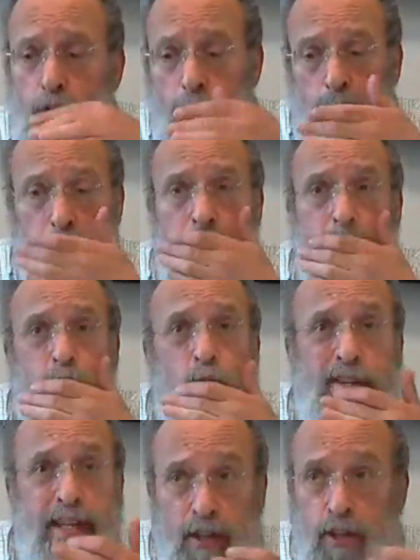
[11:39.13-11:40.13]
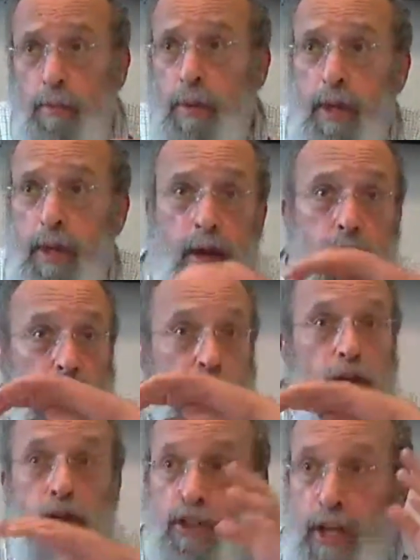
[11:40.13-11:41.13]
Sometimes we need to
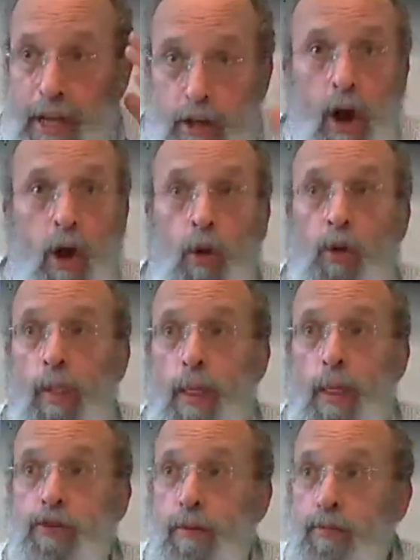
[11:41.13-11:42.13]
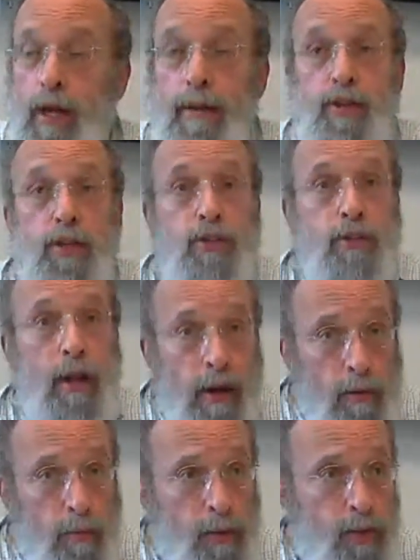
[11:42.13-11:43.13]
say no. Sometimes it's
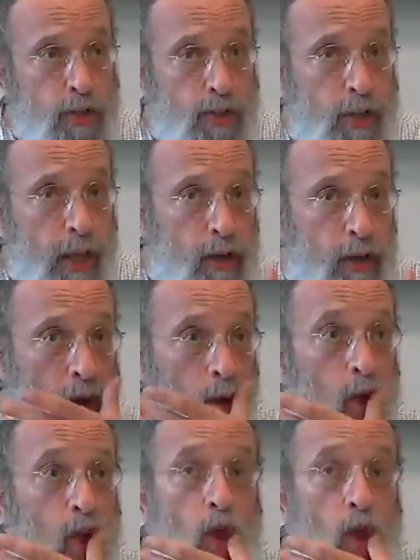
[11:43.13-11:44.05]
terrible to say no.